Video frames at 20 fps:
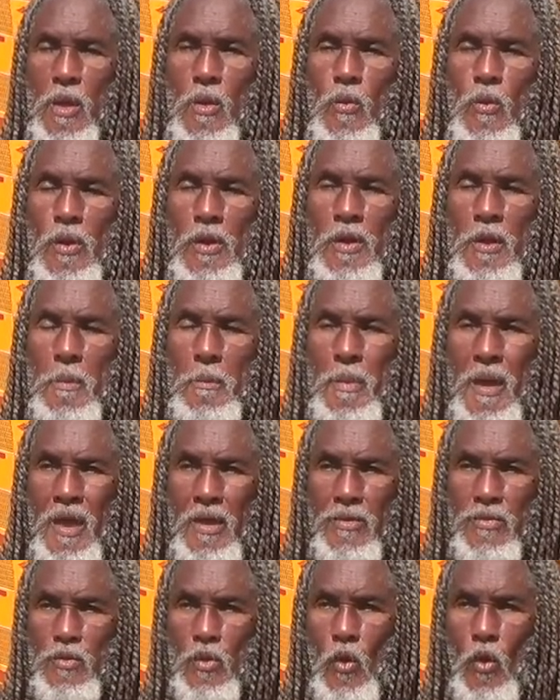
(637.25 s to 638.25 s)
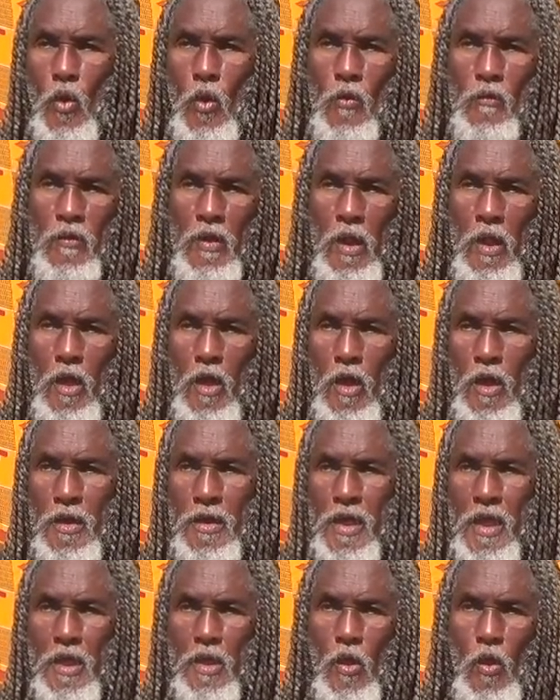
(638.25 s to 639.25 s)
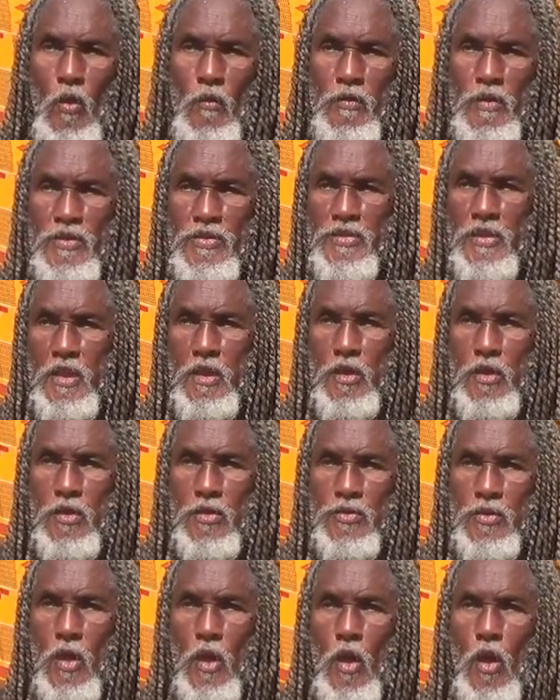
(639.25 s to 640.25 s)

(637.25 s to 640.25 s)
where the master overlord and overseers